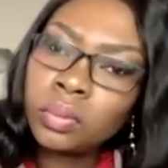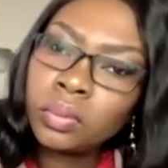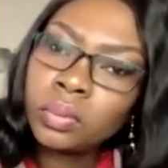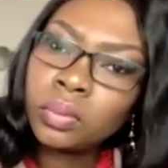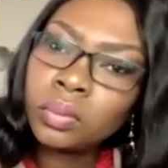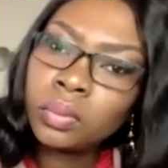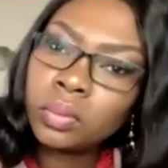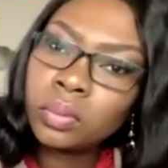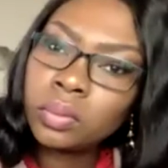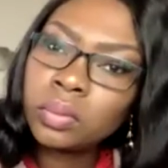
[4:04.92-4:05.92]

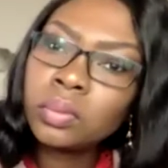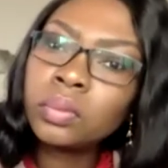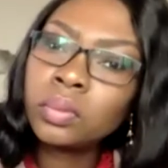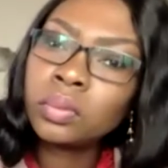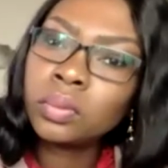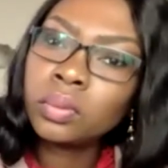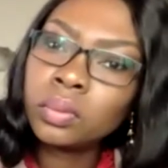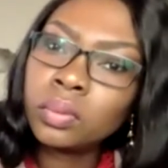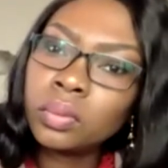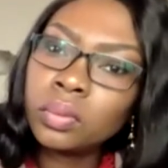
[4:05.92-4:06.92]

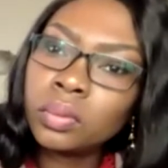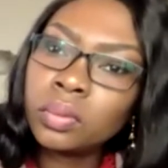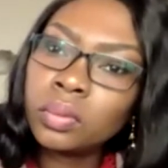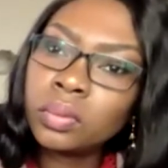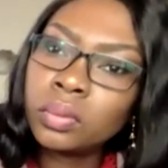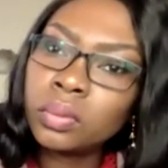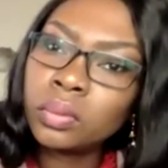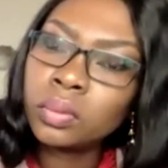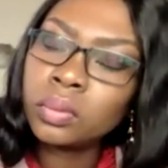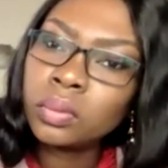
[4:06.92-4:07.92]

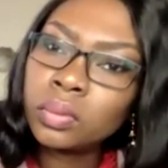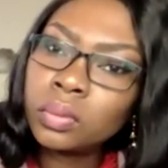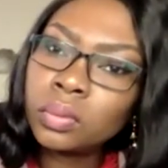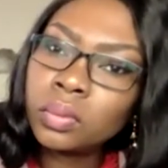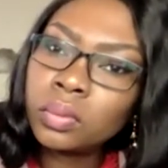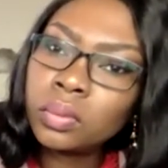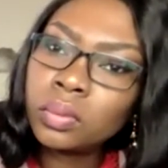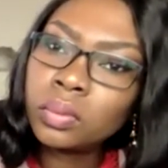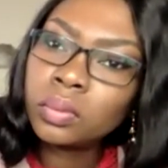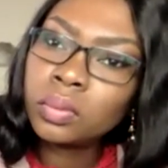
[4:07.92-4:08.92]

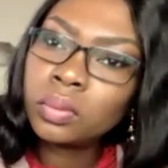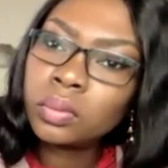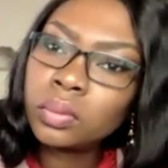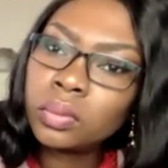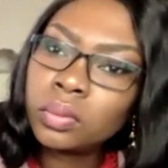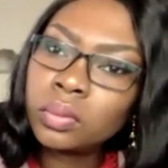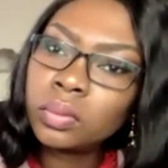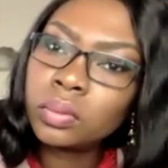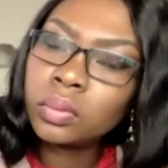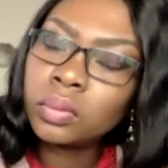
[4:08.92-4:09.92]

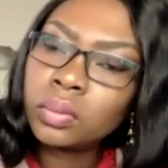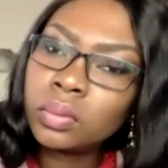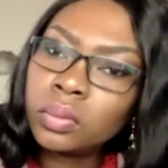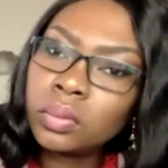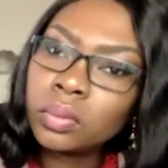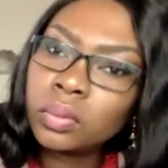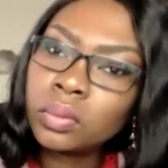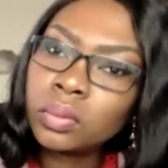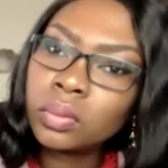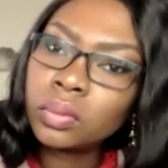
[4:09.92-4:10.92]

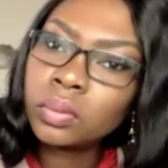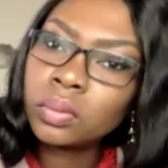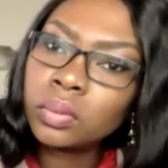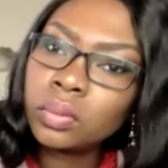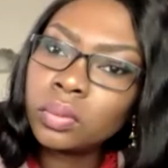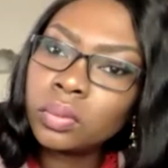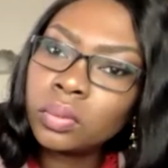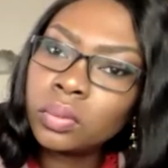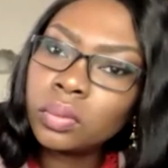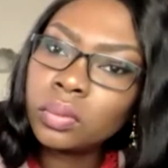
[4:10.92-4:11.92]

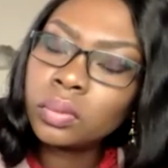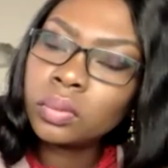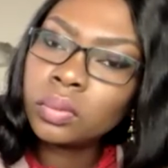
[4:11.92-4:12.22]
No words are spoken by the person on screen.